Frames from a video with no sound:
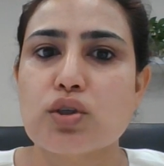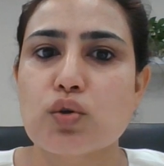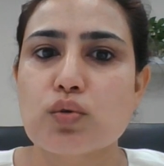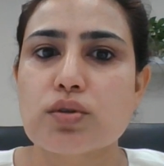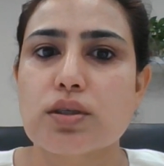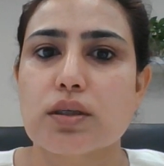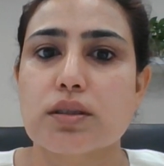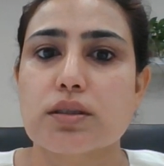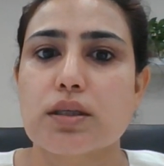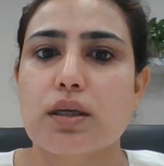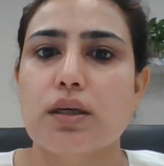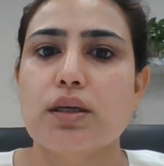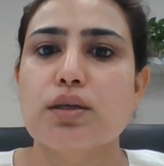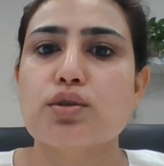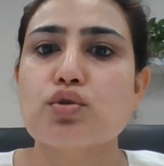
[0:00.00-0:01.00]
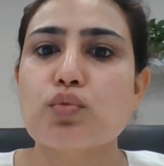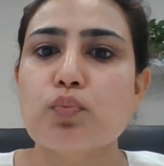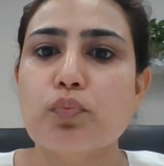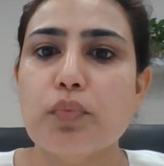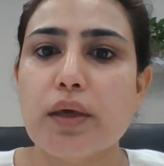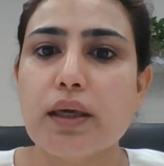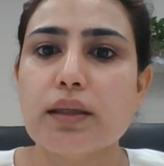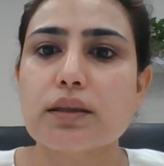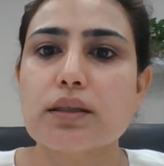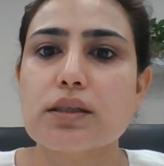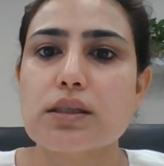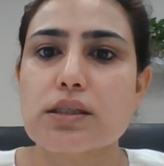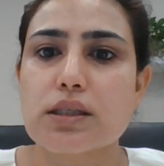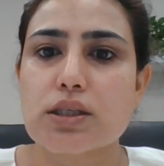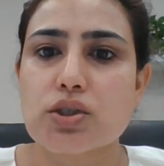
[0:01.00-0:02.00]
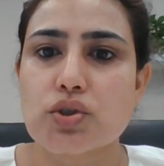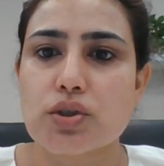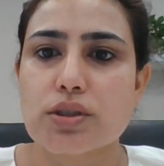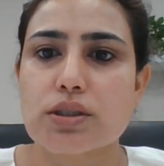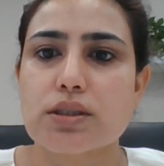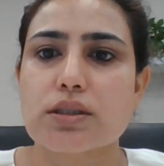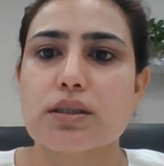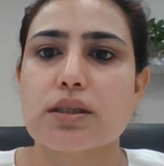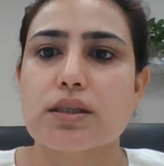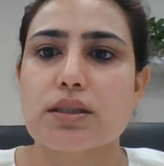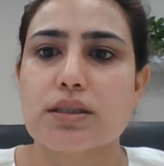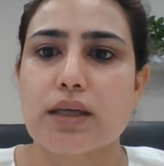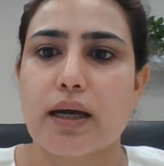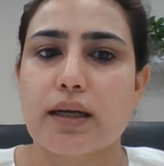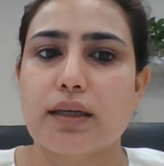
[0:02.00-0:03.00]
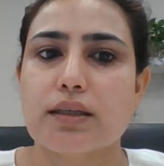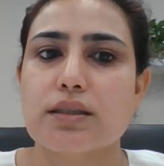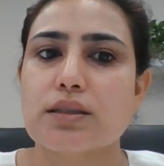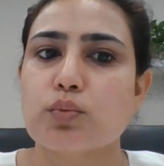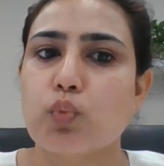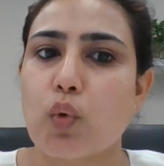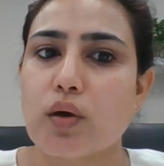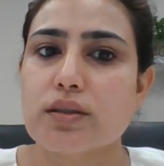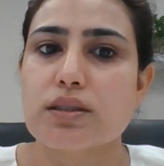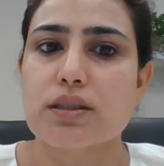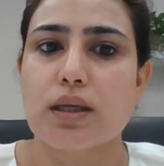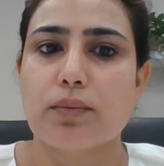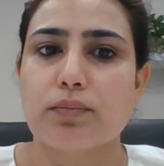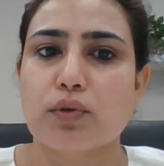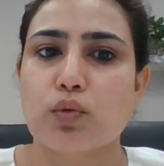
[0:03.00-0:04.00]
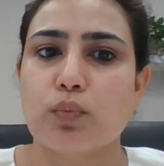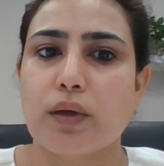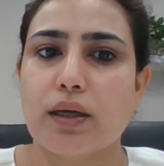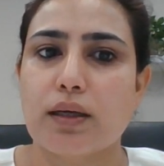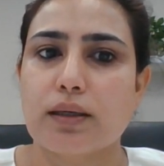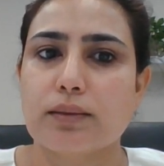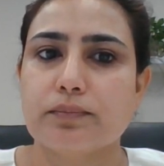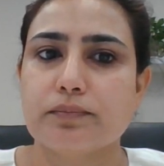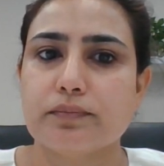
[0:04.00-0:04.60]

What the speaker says: users to make the decisions the designers wants them to make.